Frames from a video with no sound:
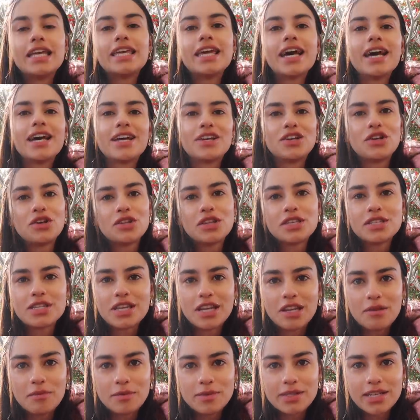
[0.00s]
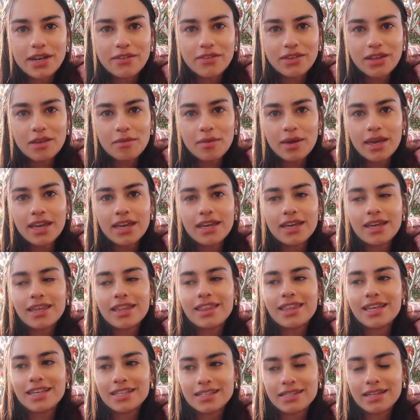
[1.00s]
Yeah, no, there's gonna definitely be
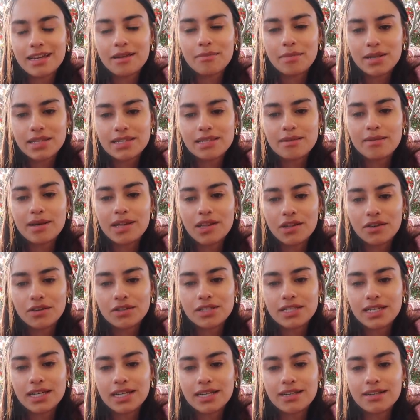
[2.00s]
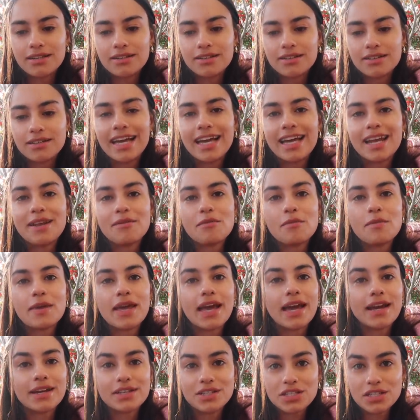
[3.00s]
things that I miss about lockdown, and I'm a
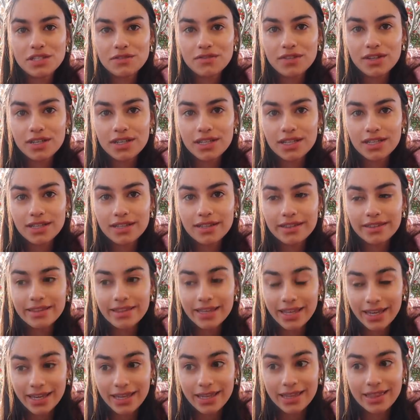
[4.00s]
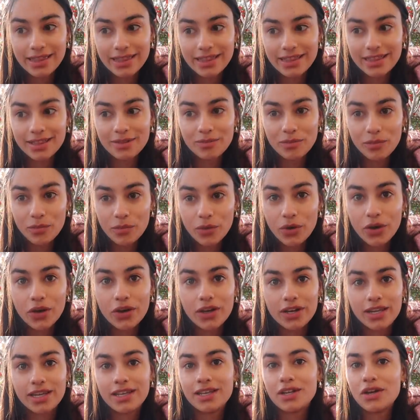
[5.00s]
bit anxious for like
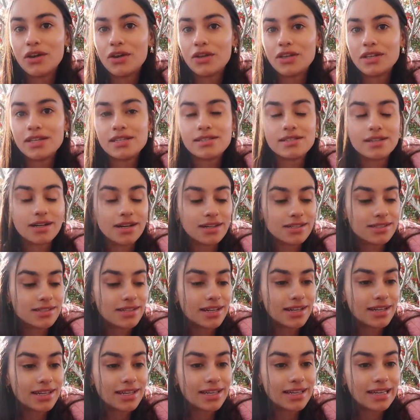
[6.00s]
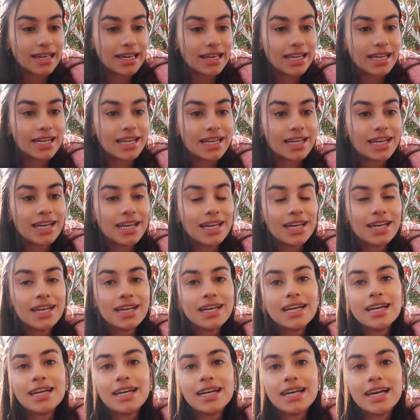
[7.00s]
work and early start starting again
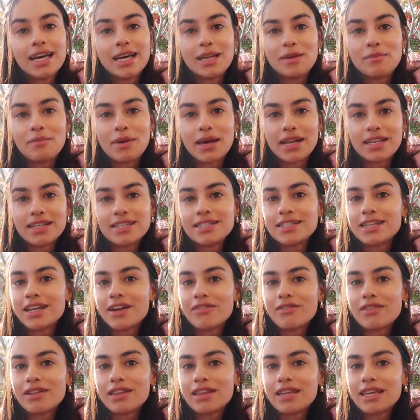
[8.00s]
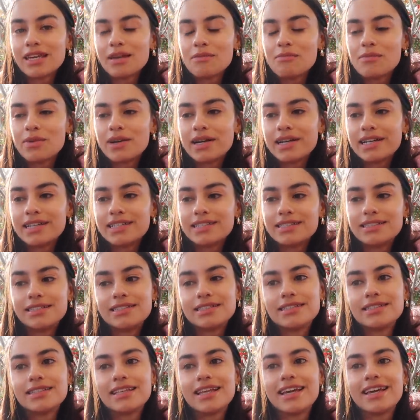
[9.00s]
and managing everything, but
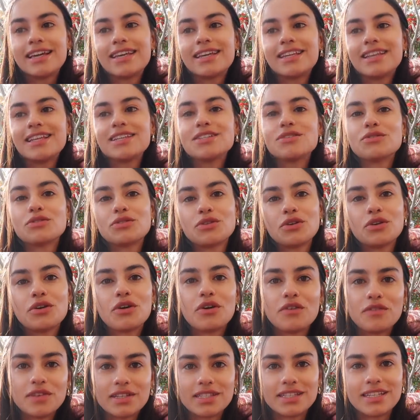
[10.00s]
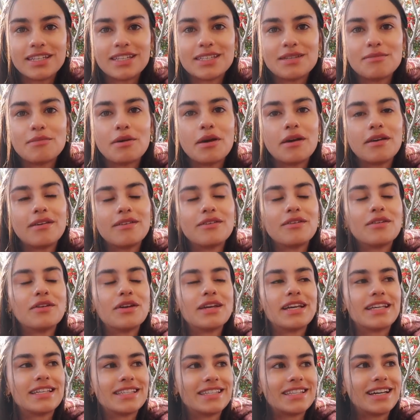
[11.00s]
like there's also obviously some
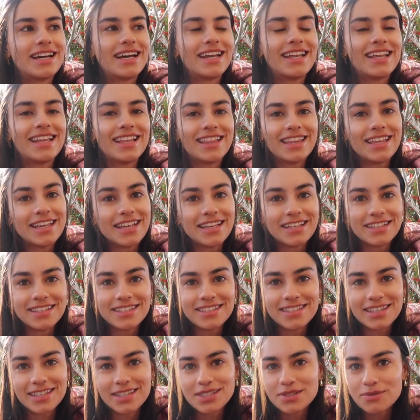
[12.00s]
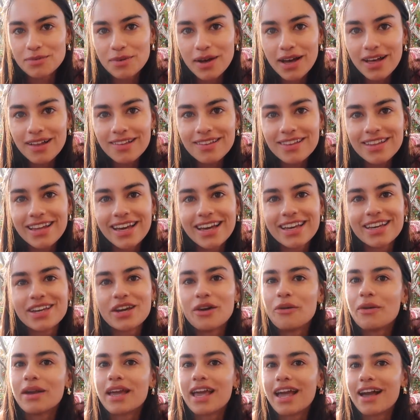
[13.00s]
exciting things as well, like
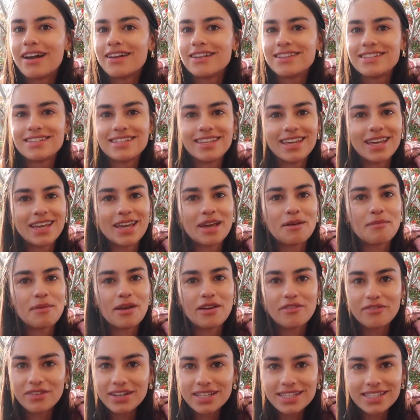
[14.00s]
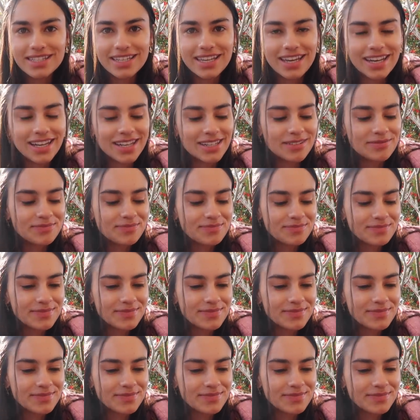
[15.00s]
going out and seeing my friends again.